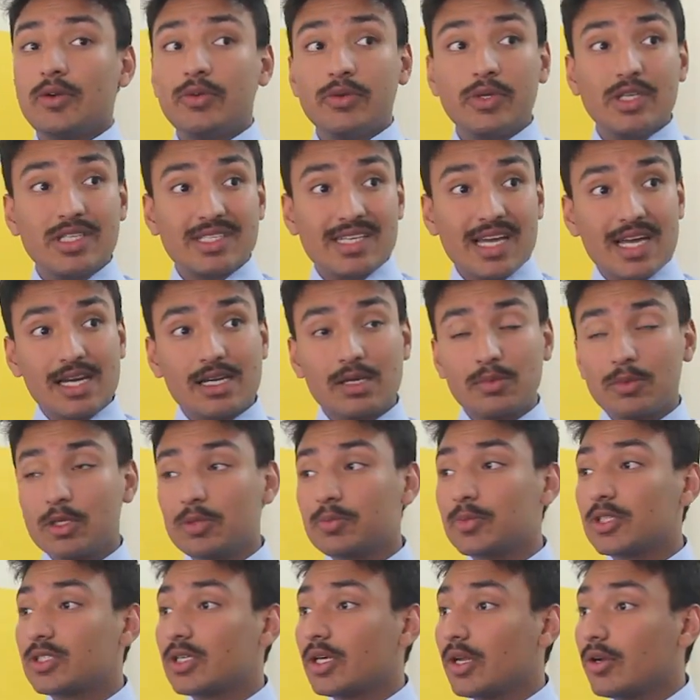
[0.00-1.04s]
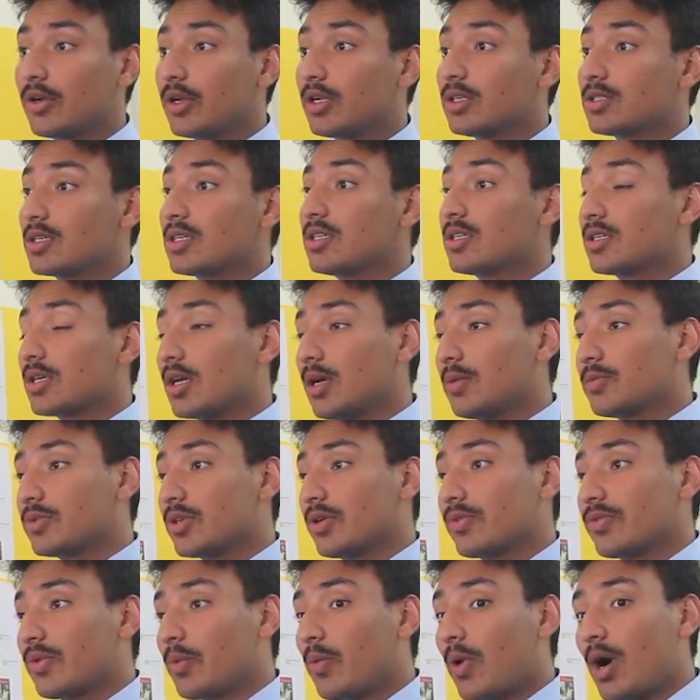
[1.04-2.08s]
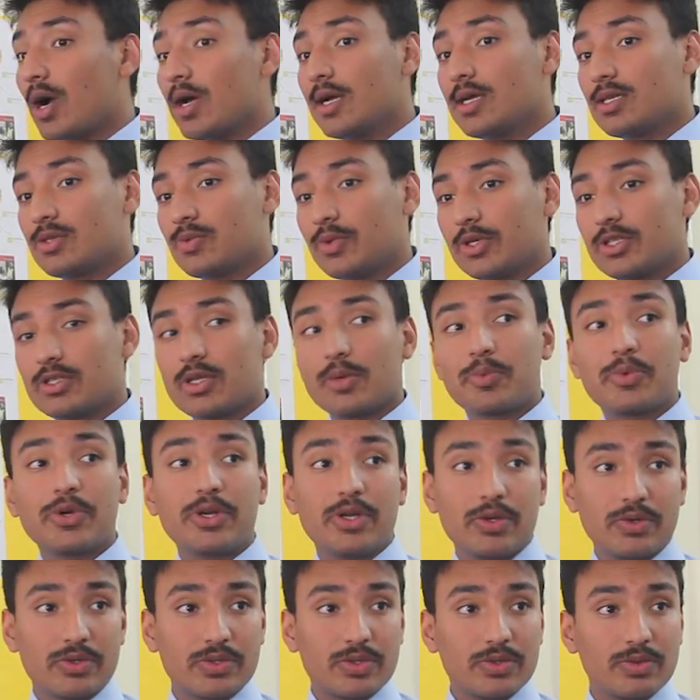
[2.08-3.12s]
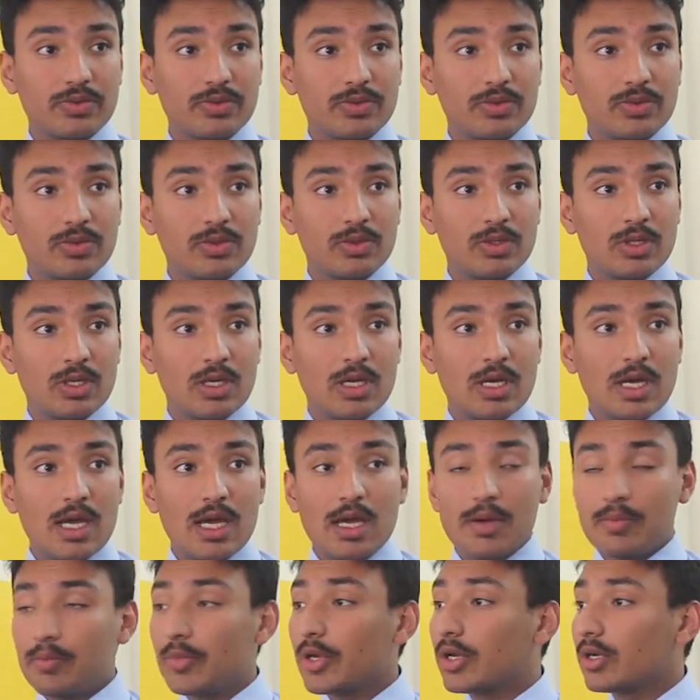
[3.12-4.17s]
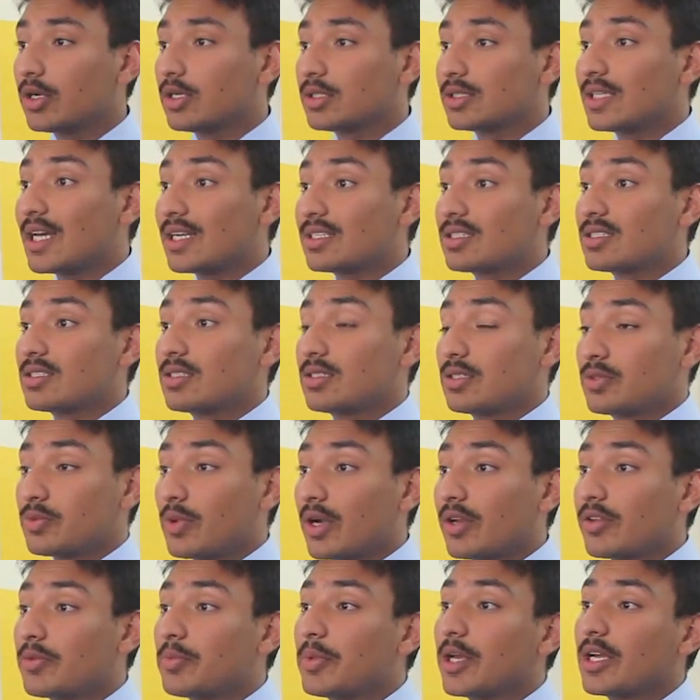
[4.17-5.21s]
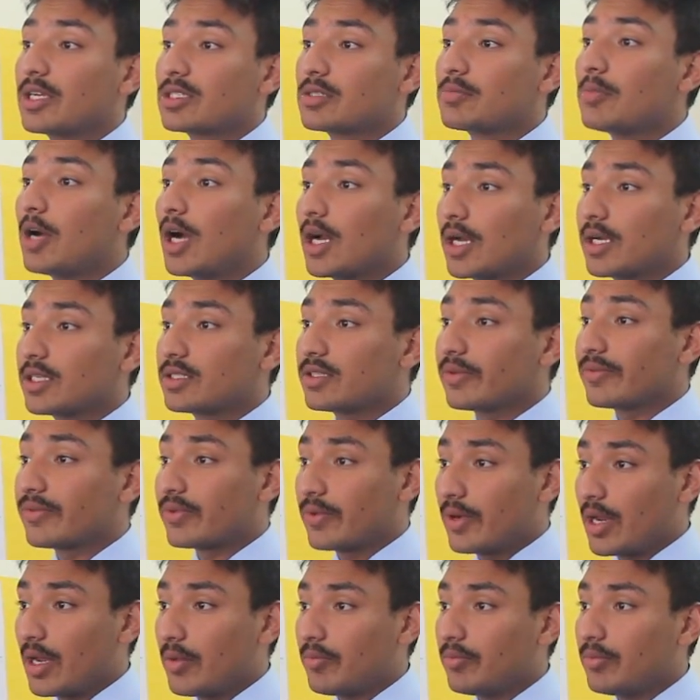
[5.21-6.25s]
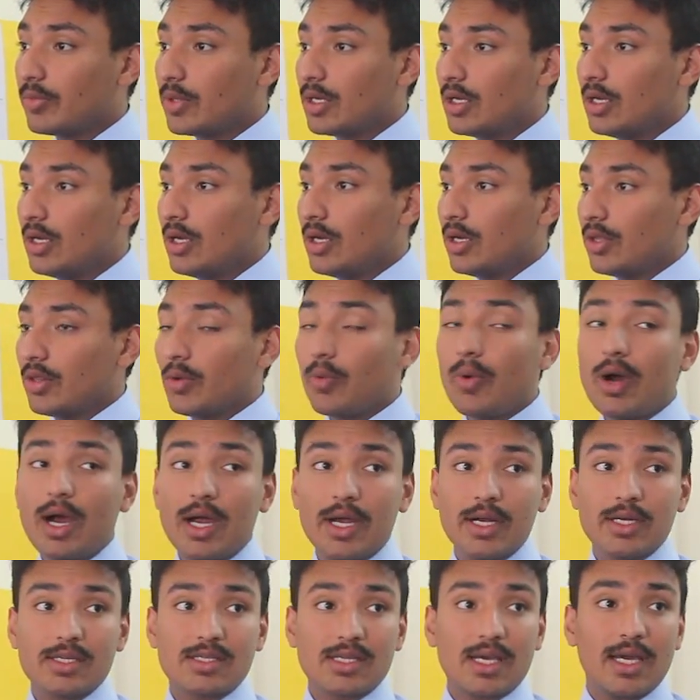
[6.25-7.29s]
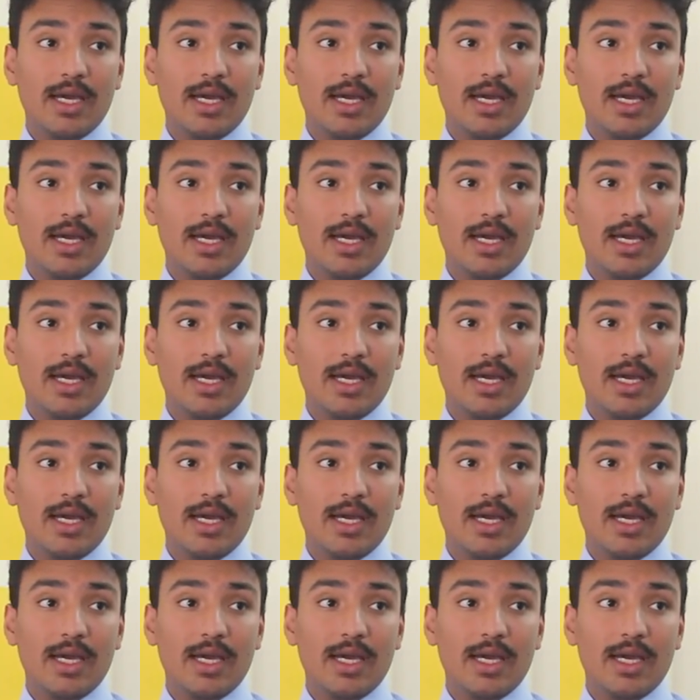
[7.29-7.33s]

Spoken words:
recyclable materials in terms of the wires which they produce, because that's one of the biggest markets of 3M, the wires